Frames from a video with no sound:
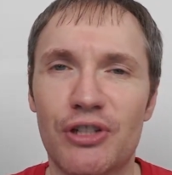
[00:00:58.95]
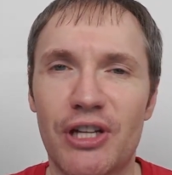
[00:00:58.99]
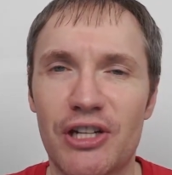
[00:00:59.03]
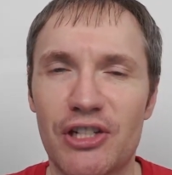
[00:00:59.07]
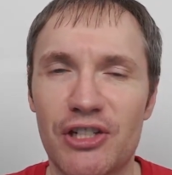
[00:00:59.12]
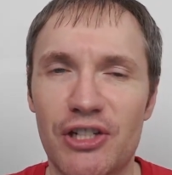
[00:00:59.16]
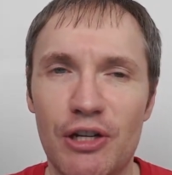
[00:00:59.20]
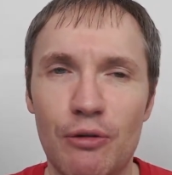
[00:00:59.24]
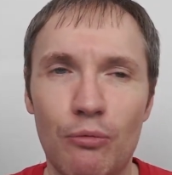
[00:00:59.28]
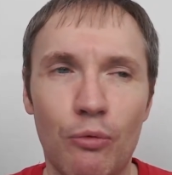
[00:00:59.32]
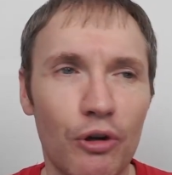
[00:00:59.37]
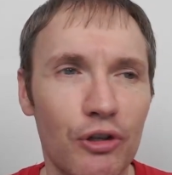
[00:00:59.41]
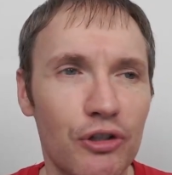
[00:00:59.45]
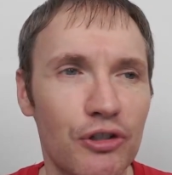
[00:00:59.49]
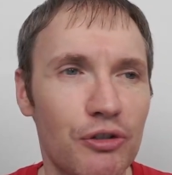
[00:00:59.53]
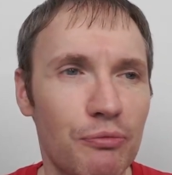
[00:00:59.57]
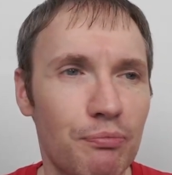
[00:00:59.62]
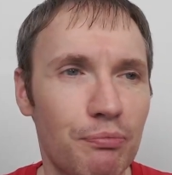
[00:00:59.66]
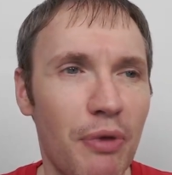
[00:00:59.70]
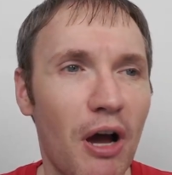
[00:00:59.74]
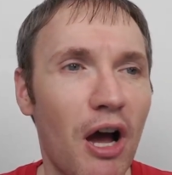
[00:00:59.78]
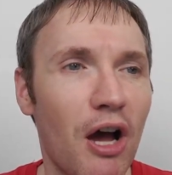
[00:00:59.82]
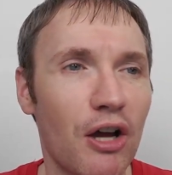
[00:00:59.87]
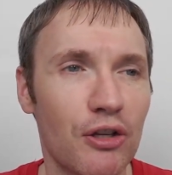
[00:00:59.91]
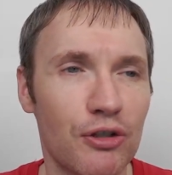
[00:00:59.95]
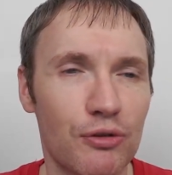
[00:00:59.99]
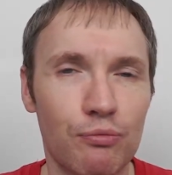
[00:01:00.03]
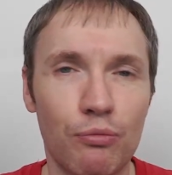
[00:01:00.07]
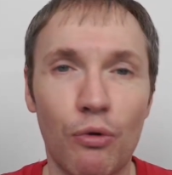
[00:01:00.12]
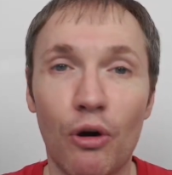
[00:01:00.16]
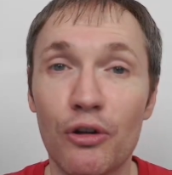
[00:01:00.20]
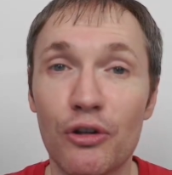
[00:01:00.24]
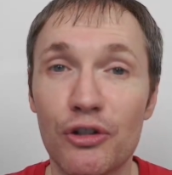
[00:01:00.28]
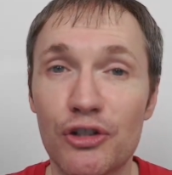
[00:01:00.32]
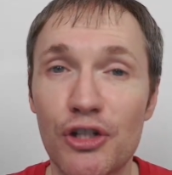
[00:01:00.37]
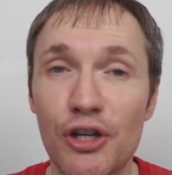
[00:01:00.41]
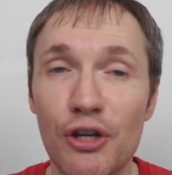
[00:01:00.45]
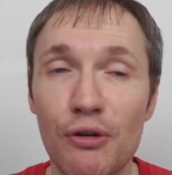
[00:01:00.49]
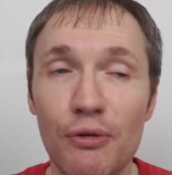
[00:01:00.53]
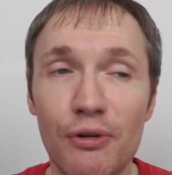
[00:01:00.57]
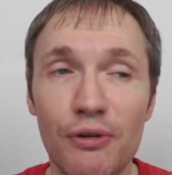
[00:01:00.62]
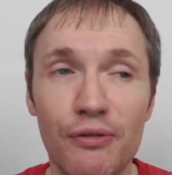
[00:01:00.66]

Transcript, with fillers: actually, parts 1, 2